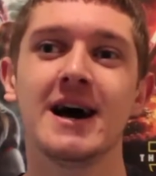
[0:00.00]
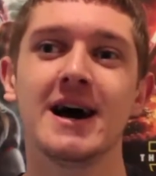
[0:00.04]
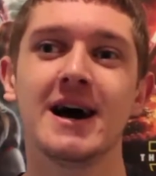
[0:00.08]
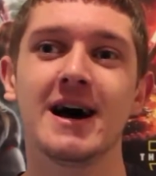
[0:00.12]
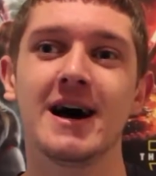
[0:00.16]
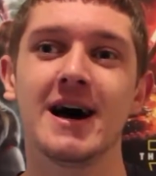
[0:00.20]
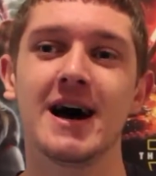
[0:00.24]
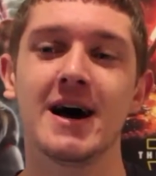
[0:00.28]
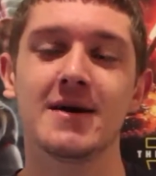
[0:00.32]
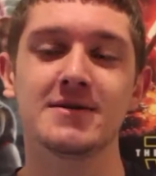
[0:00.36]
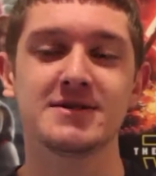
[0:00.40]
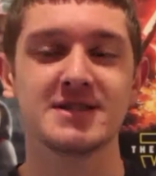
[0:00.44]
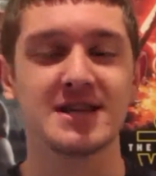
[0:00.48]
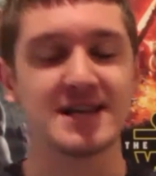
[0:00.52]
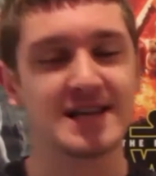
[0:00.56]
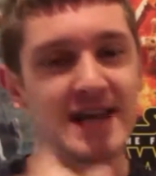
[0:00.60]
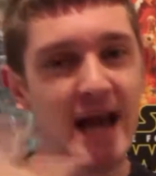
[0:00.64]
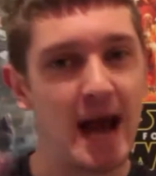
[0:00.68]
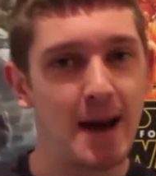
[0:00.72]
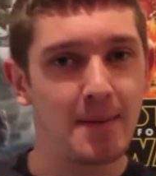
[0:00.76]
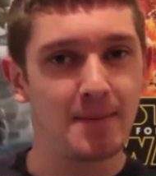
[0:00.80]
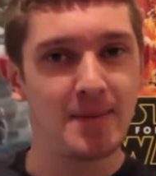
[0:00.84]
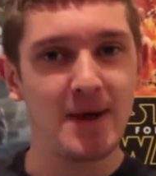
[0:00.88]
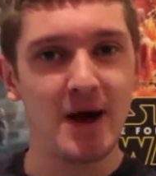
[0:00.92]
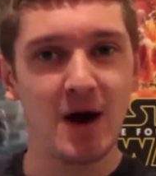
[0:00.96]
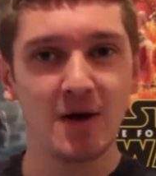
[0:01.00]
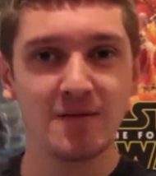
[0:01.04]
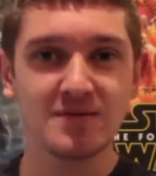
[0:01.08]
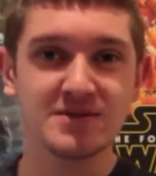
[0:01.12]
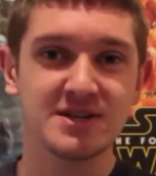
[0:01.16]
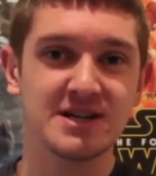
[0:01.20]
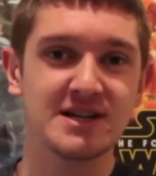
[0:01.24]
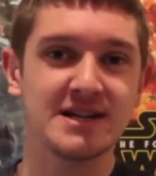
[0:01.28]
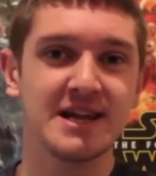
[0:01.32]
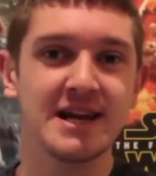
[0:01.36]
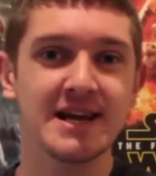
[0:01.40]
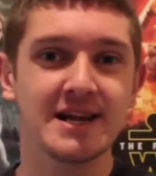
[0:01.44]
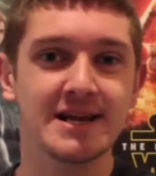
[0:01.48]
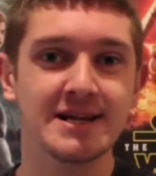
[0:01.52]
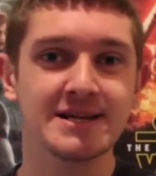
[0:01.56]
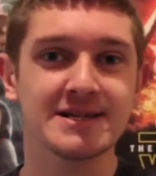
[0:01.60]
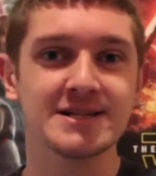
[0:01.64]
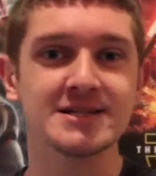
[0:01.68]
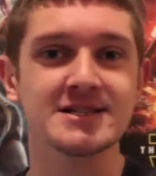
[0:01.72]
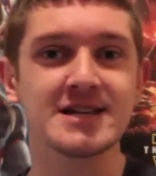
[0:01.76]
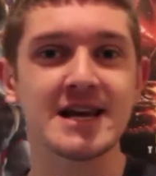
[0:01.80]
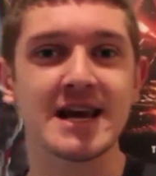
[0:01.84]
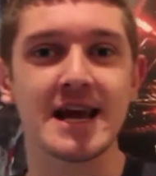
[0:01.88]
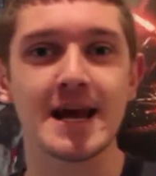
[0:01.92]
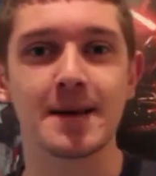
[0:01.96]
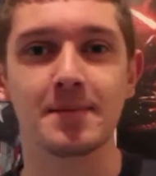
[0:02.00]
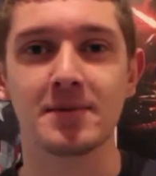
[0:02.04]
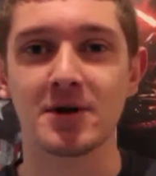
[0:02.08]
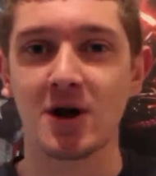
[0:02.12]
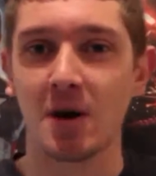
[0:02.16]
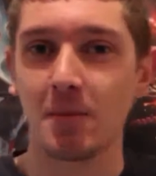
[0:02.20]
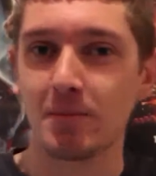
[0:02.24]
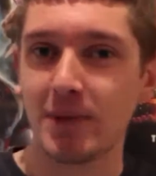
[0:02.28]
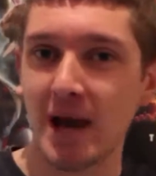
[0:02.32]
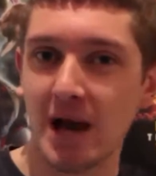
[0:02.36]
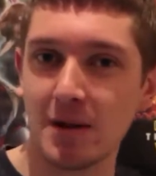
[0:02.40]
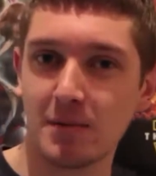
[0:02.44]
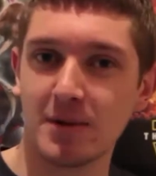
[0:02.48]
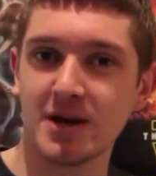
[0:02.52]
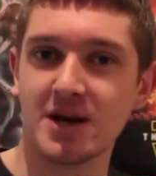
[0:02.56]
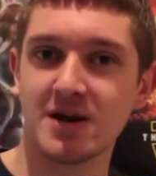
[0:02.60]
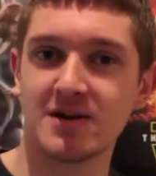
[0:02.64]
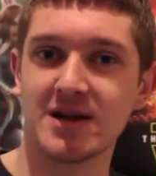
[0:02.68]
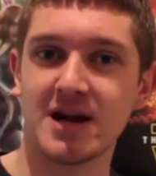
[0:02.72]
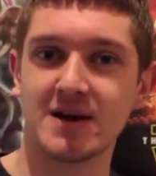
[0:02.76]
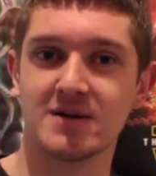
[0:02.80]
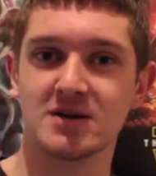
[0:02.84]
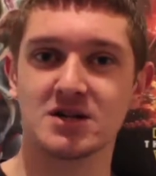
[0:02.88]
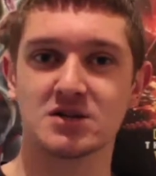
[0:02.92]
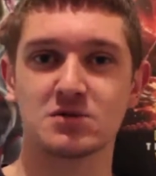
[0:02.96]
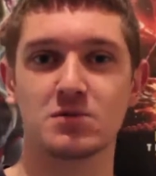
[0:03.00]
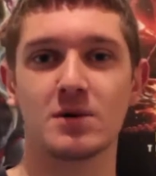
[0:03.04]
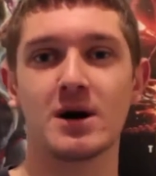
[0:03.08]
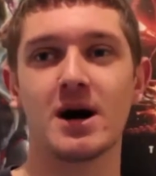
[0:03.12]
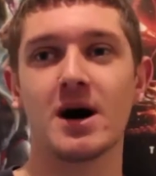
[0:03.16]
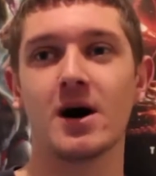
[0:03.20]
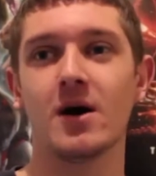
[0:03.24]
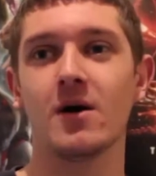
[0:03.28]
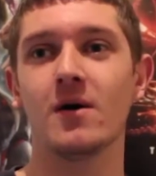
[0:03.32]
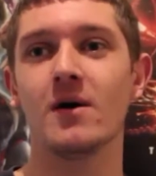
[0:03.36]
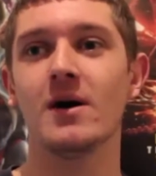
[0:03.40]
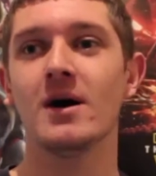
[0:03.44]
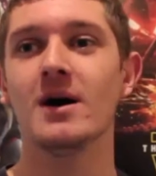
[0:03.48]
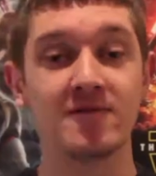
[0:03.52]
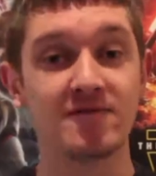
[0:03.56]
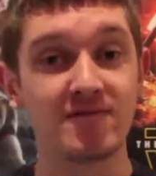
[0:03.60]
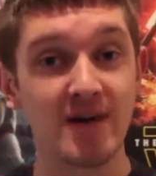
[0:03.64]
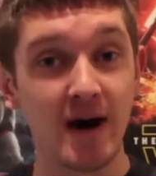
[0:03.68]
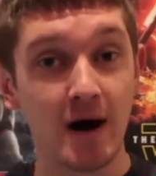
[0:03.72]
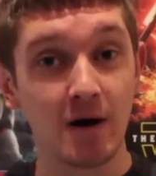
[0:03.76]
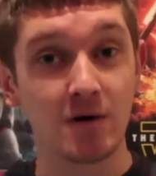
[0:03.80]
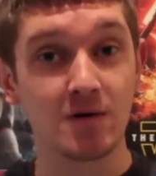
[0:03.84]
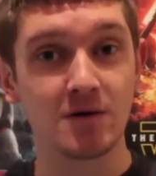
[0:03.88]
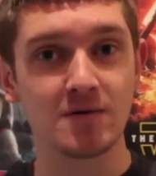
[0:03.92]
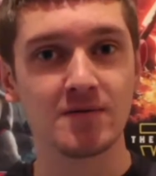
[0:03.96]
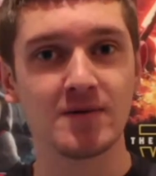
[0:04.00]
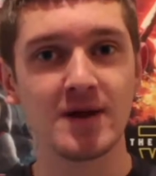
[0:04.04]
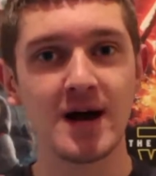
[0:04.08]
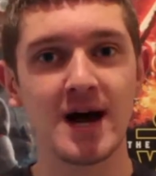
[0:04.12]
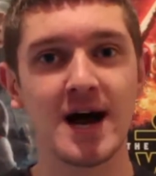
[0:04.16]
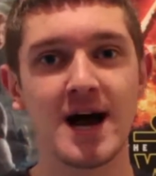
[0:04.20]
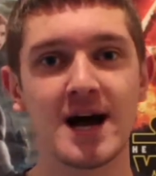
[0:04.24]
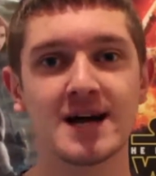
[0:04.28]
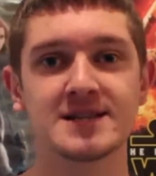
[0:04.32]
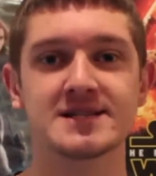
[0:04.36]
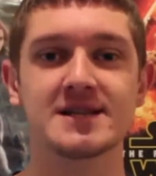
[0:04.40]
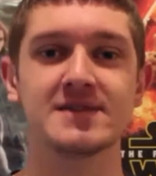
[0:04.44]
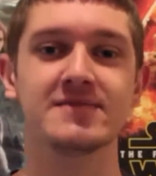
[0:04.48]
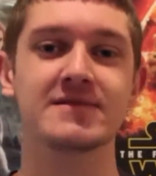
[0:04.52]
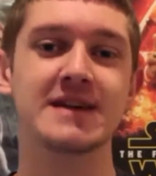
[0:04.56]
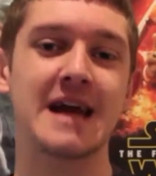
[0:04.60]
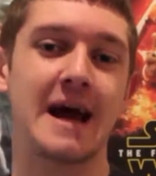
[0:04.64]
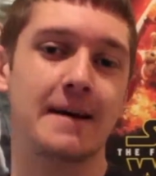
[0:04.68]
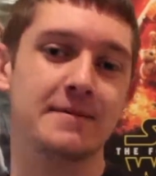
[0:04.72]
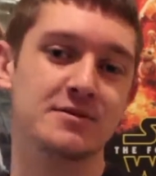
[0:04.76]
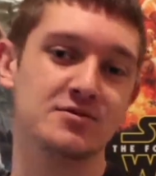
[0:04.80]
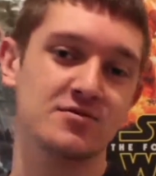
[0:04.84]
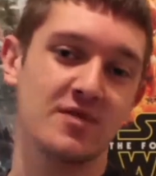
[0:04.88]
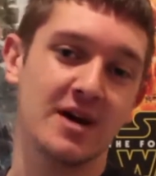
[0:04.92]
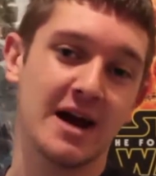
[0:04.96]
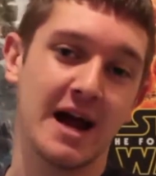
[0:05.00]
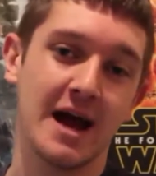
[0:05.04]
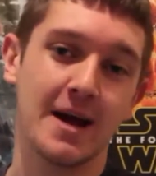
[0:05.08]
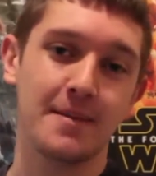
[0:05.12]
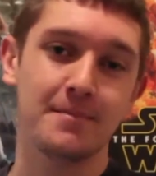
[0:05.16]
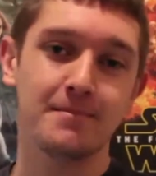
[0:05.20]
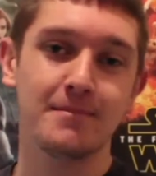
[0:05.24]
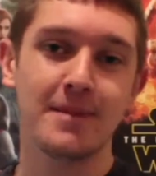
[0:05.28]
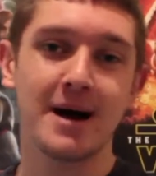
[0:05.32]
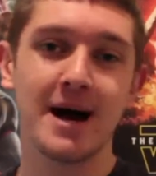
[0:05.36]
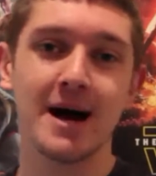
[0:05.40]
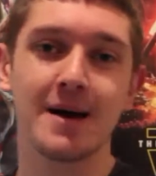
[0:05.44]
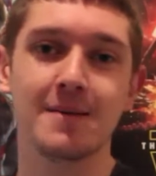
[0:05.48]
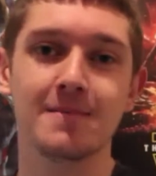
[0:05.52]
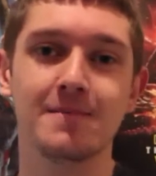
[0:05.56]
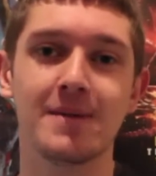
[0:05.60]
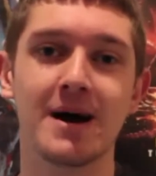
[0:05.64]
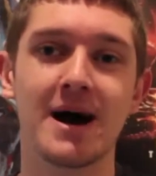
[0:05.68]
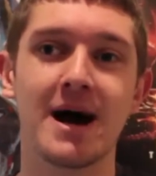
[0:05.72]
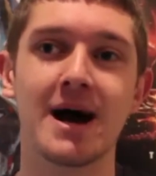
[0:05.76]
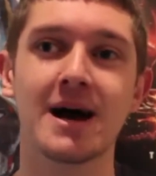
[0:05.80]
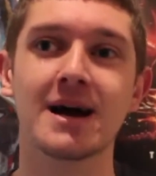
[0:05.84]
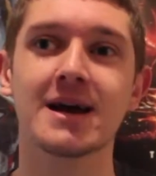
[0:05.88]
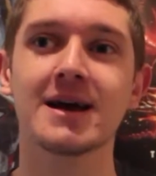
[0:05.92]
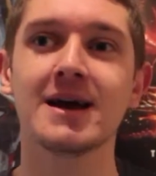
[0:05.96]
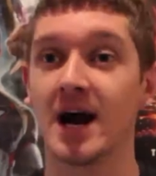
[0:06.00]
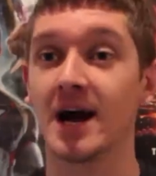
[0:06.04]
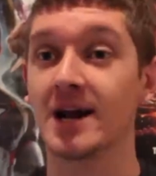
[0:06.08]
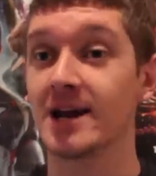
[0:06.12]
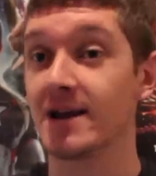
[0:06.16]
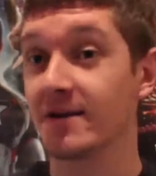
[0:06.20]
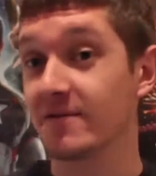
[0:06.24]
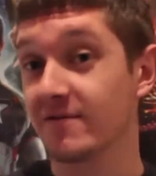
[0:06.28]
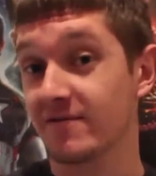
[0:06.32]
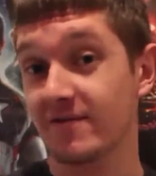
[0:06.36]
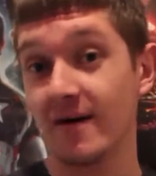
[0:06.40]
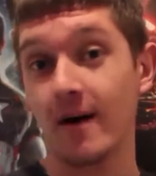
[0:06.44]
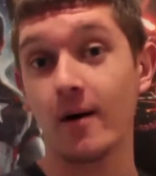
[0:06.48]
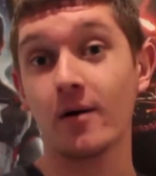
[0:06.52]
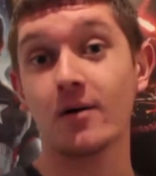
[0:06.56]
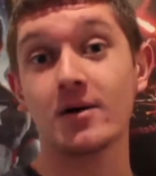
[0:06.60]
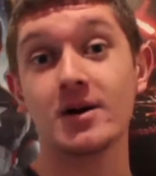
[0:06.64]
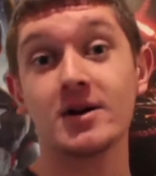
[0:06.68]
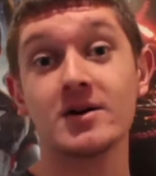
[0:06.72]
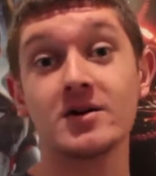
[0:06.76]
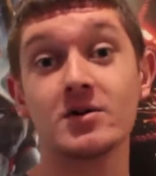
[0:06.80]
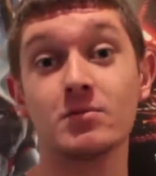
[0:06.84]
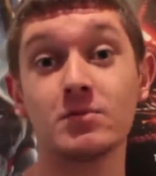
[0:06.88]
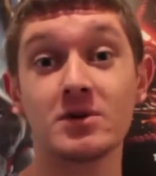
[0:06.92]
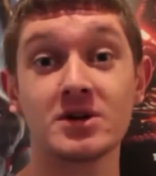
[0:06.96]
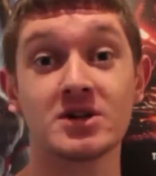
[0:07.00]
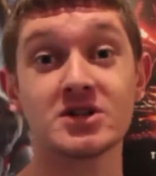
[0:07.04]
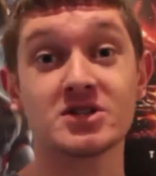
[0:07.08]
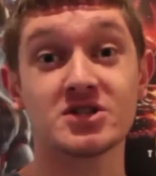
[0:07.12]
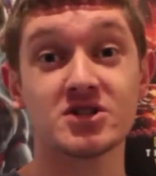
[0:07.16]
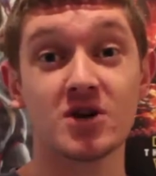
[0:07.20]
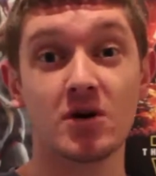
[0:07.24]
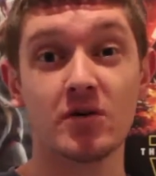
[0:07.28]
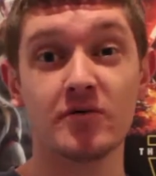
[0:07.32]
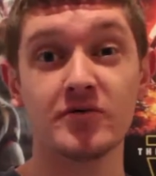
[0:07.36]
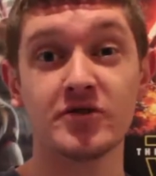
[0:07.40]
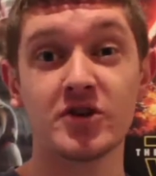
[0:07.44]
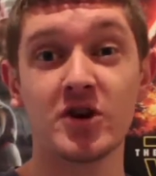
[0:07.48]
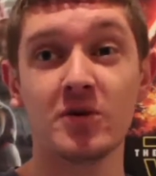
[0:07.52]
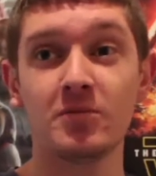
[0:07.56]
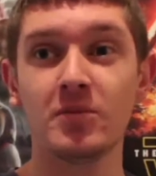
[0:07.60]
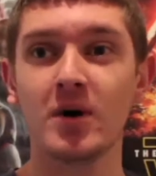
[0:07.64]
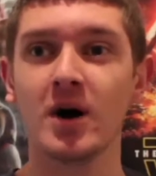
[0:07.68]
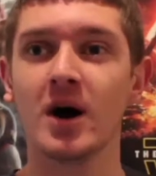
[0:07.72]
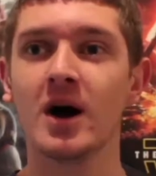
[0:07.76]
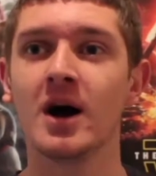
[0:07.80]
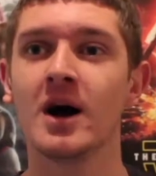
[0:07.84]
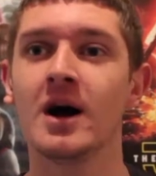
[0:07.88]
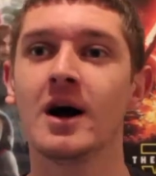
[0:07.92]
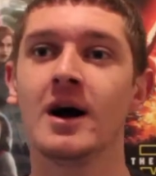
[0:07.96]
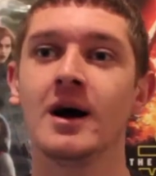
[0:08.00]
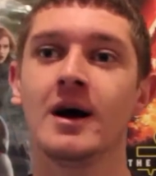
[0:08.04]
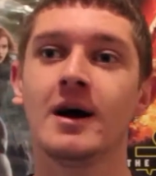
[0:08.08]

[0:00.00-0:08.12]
We see Cap there obviously leading the team. You've got Black Widow there as well. Falcon there, so Cap's right hand man back. I love Falcon in the Winter Soldier, but